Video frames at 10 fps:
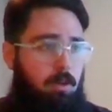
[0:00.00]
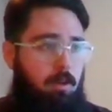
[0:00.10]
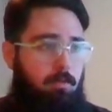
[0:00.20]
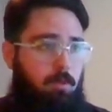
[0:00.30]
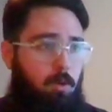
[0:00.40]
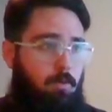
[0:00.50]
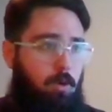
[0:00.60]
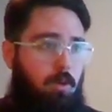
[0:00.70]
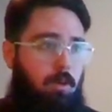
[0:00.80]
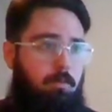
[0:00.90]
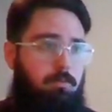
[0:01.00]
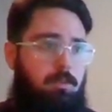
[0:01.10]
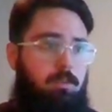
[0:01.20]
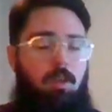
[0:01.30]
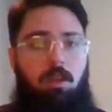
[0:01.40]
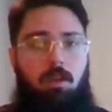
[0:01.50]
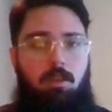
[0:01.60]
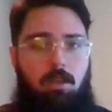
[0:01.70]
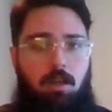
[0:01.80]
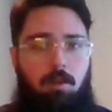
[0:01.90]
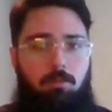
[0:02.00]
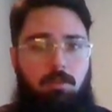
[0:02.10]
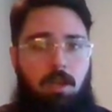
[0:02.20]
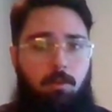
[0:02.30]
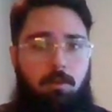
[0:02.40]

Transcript: of overarms and how